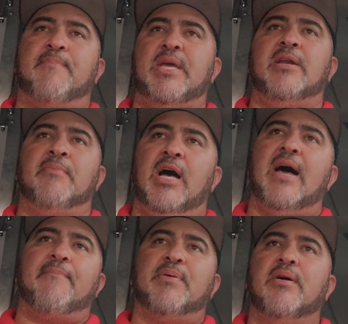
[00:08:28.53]
beat him
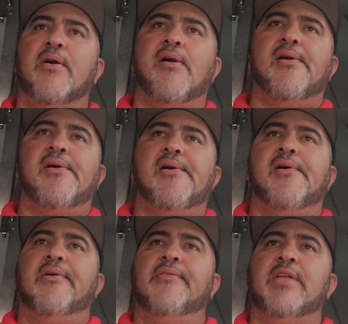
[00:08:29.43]
up
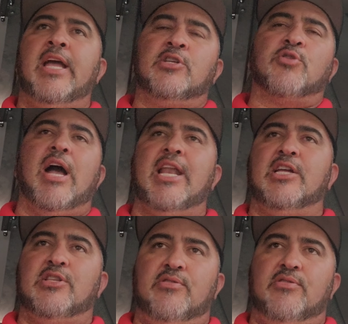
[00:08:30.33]
and try to,